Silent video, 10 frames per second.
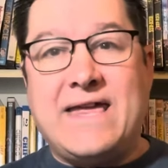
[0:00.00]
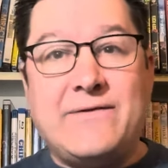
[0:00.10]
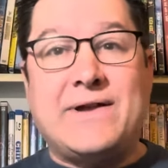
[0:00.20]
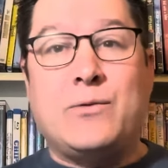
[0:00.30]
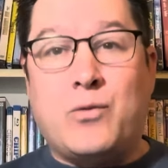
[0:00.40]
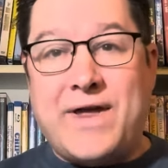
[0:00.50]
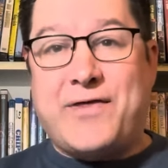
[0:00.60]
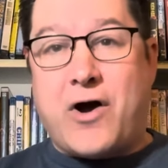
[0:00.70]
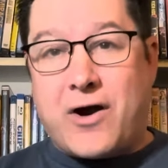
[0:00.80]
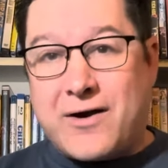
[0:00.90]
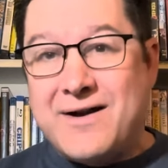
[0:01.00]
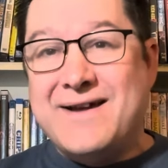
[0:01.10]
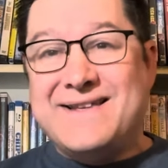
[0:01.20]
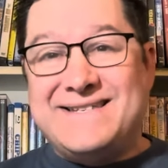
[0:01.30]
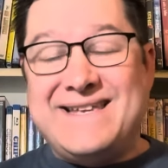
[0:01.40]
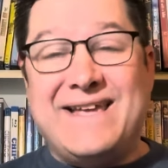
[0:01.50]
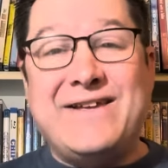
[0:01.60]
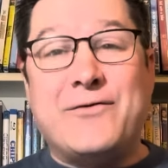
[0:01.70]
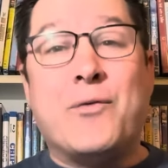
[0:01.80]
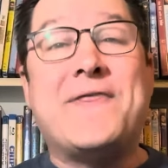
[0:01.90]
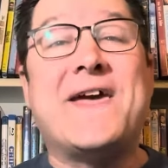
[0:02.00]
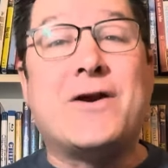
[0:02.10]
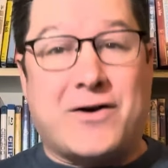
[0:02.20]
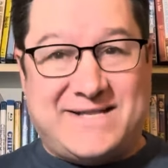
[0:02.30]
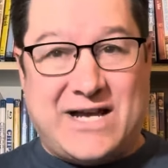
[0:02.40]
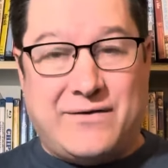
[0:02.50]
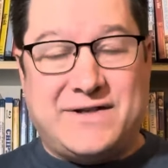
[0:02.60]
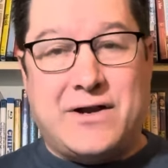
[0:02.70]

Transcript: Even within ourselves,